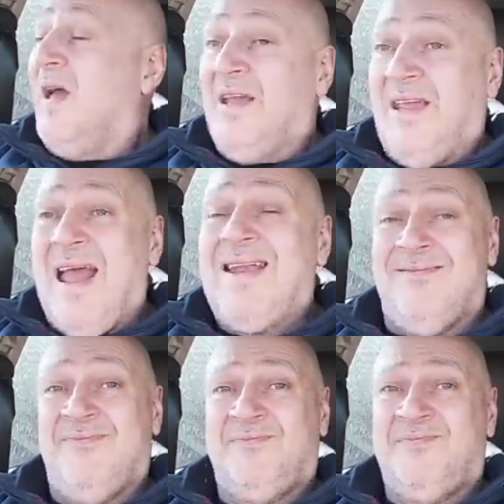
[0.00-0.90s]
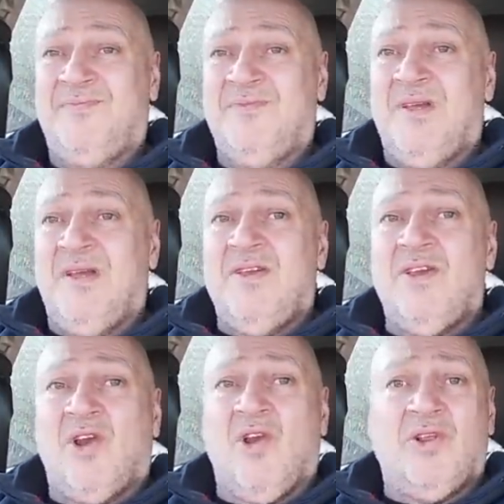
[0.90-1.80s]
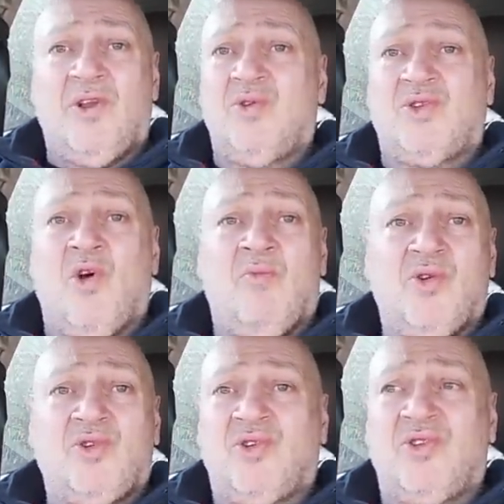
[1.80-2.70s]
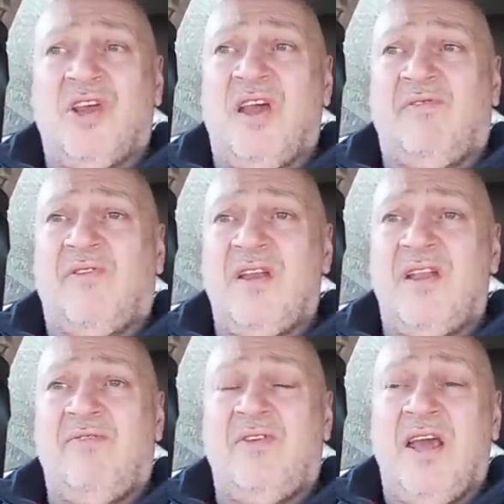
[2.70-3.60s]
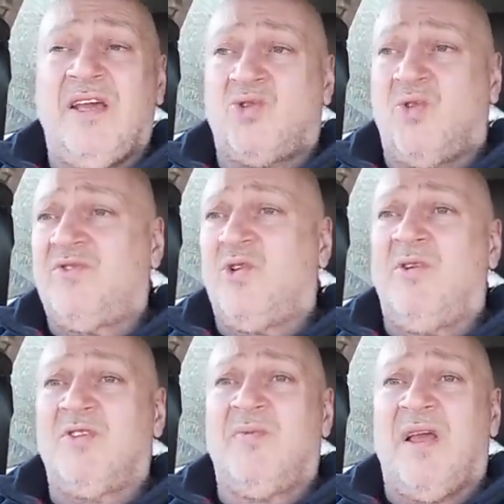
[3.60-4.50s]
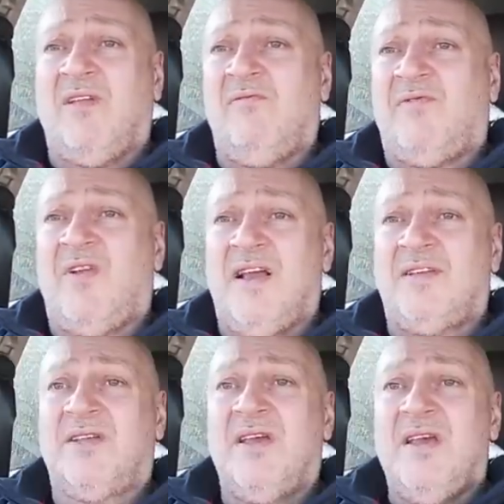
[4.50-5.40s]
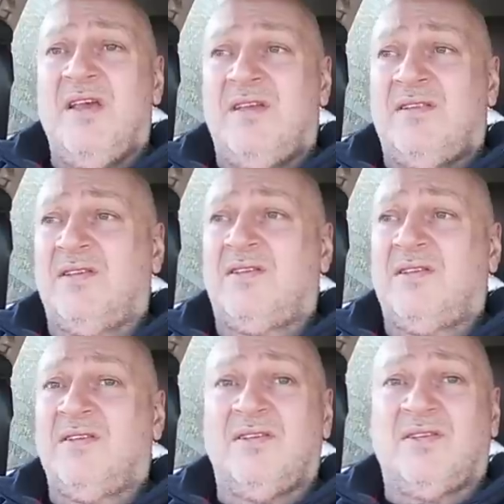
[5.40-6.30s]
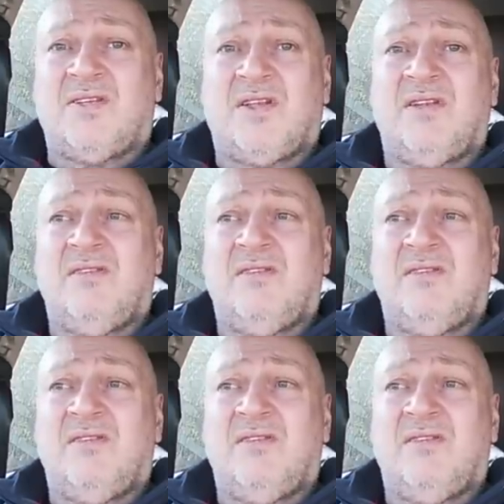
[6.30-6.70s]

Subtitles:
again... You can only do so much because you get threatened every day. So if someone's making threats, it's